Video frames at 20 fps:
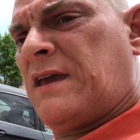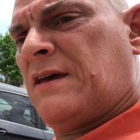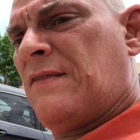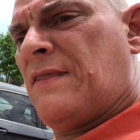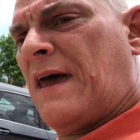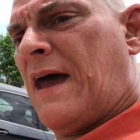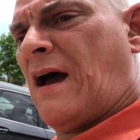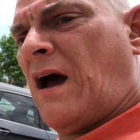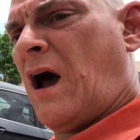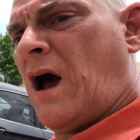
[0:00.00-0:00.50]
in
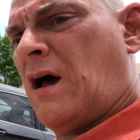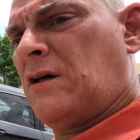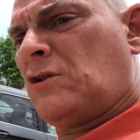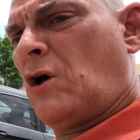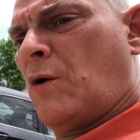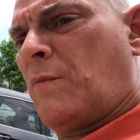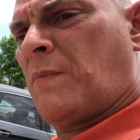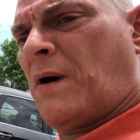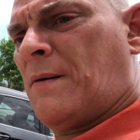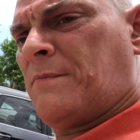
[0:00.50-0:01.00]
that
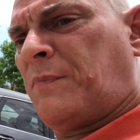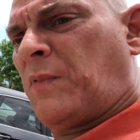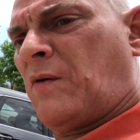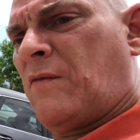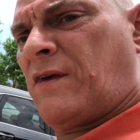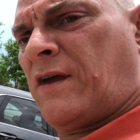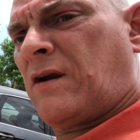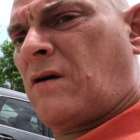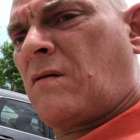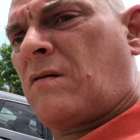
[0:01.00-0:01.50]
hollow bumper
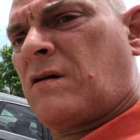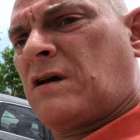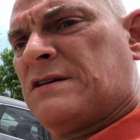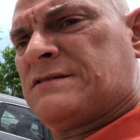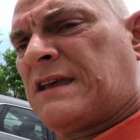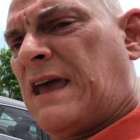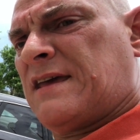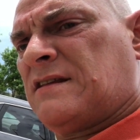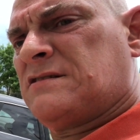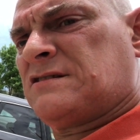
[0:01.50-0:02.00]
there,
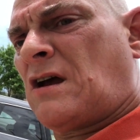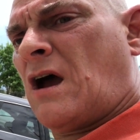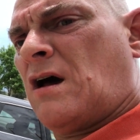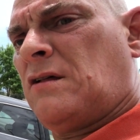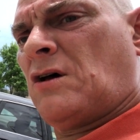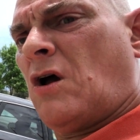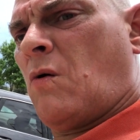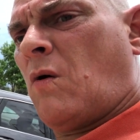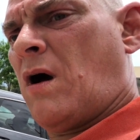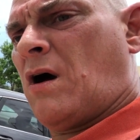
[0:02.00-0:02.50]
because that's
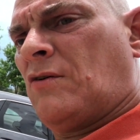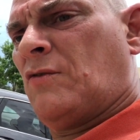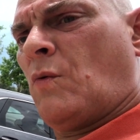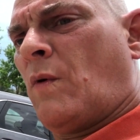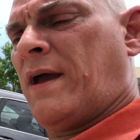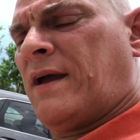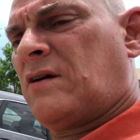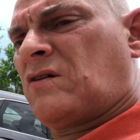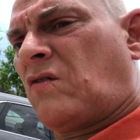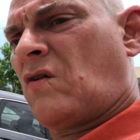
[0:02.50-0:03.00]
hollow all the
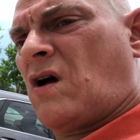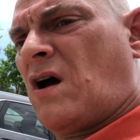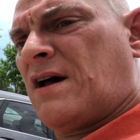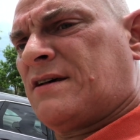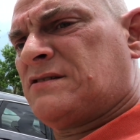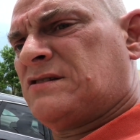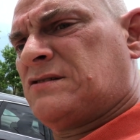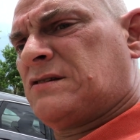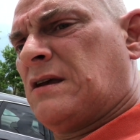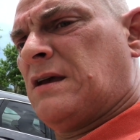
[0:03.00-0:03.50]
way
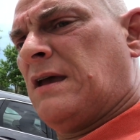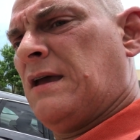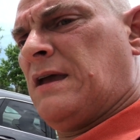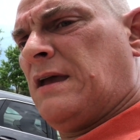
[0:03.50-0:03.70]
across.